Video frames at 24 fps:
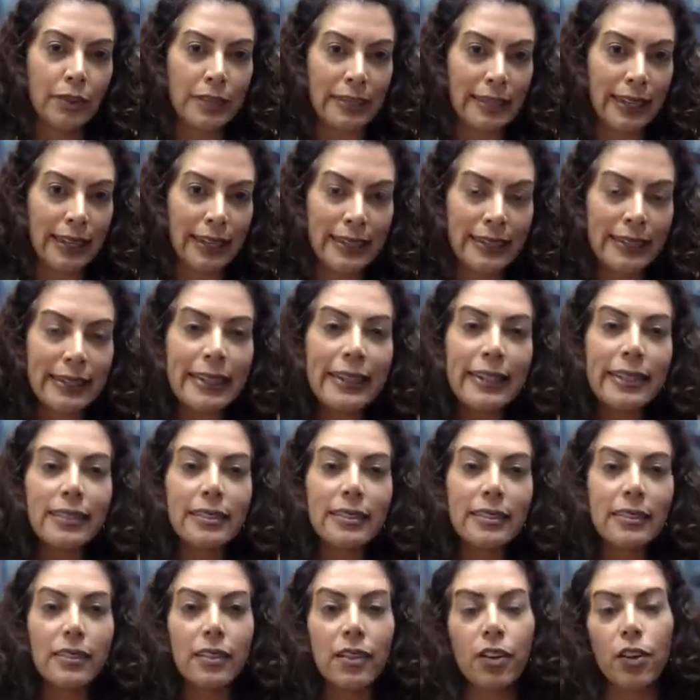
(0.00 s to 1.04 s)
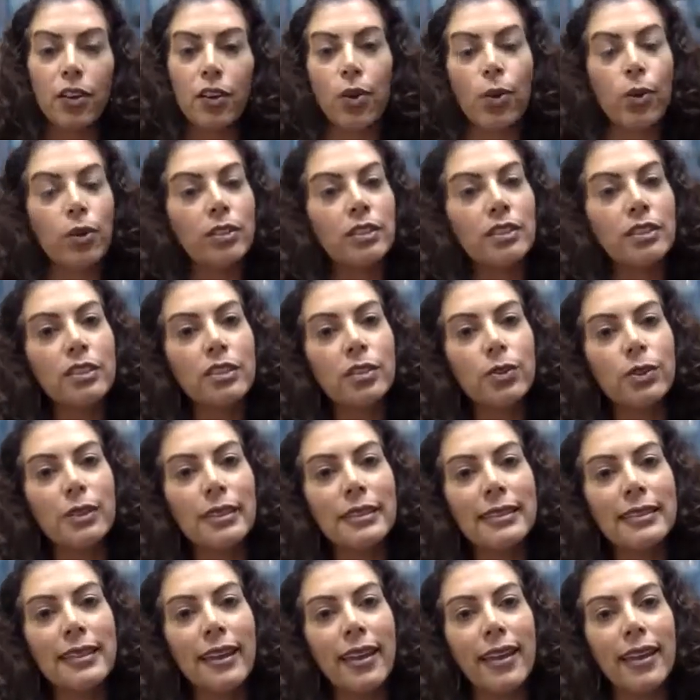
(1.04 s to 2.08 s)
techniques. There are courses you
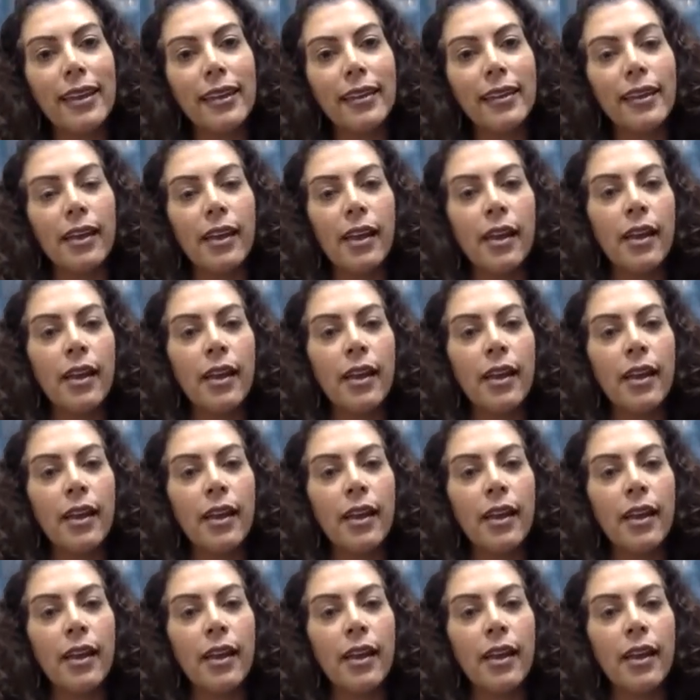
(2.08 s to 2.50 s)
can take.